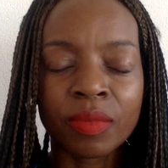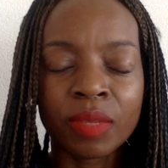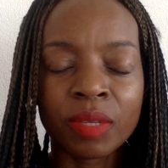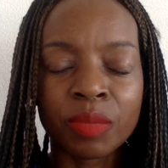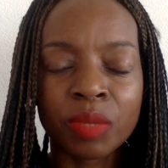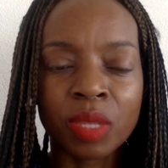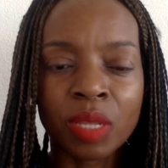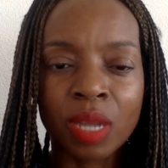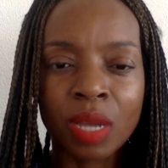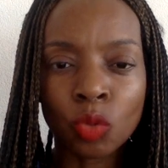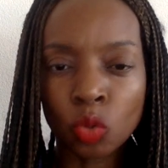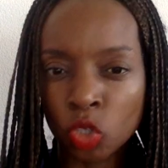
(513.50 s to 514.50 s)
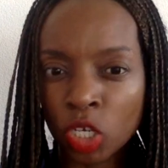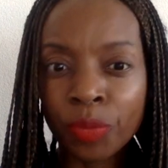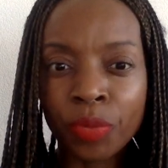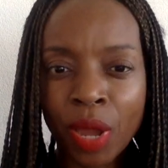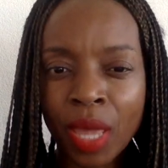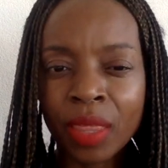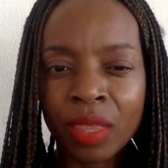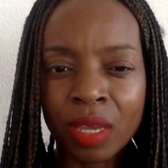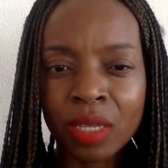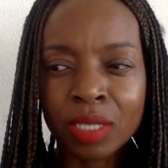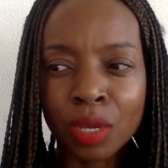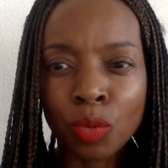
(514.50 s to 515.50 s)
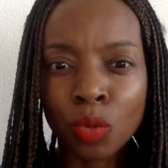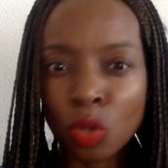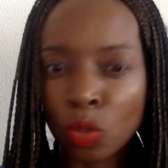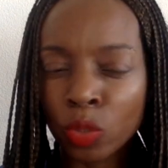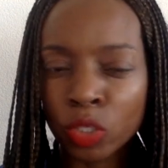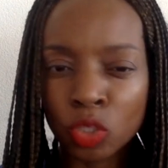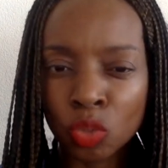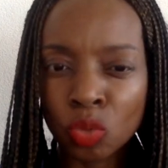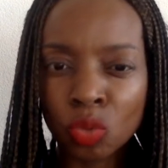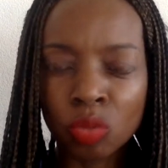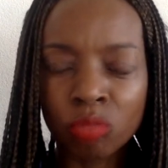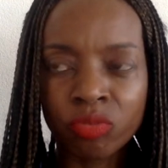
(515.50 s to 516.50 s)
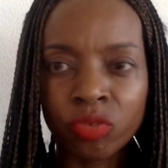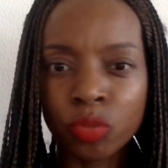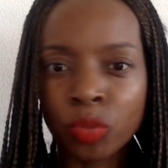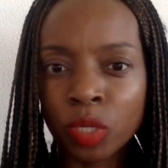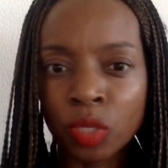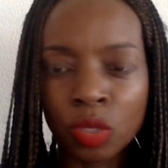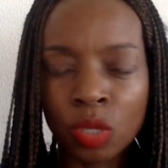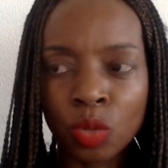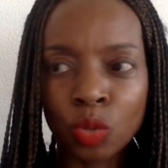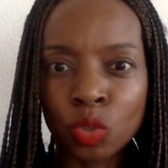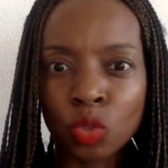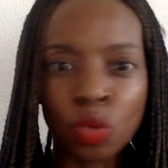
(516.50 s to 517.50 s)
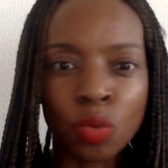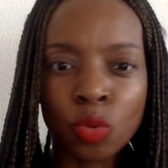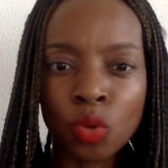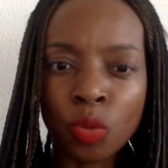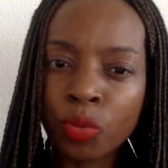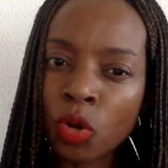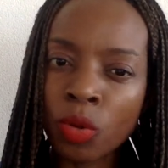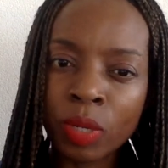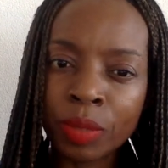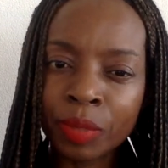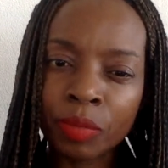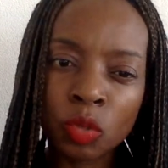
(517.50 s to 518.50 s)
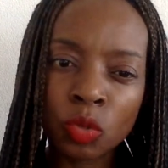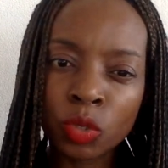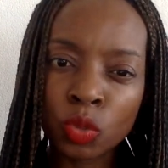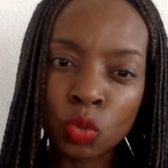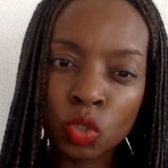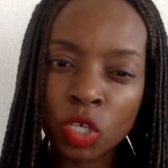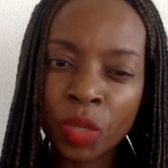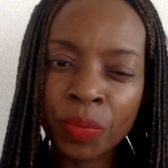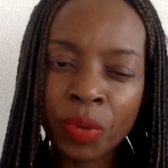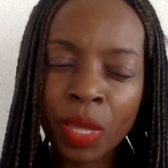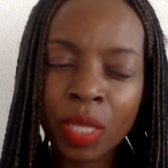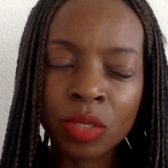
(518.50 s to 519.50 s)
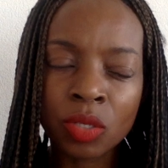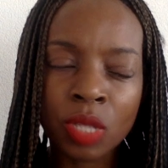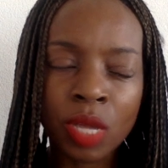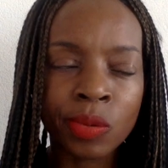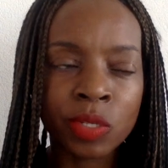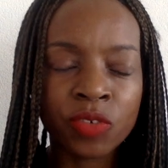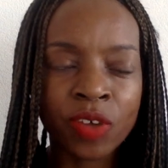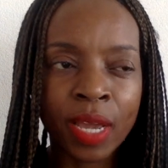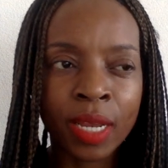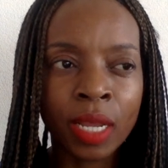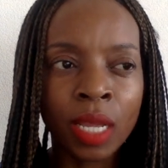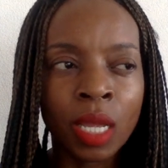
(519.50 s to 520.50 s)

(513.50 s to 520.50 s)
then breathing out. Ujjayi breath, yes, I will always do. For me, there was no problem in doing ujjayi breath, so that was fine.